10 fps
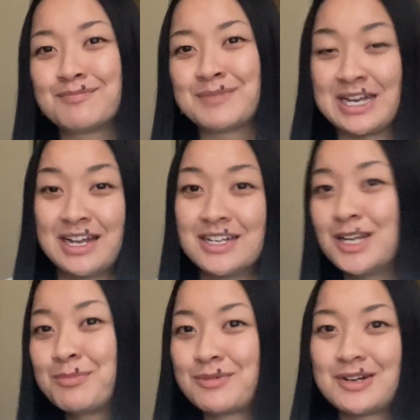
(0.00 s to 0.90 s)
that I ended
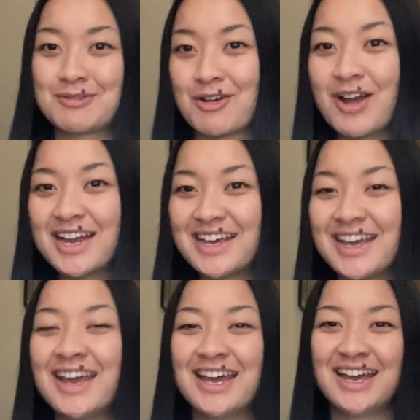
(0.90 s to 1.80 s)
up
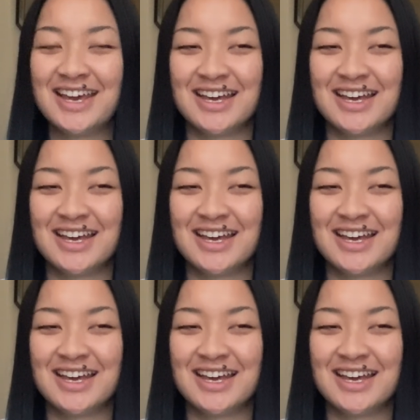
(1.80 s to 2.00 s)
regretting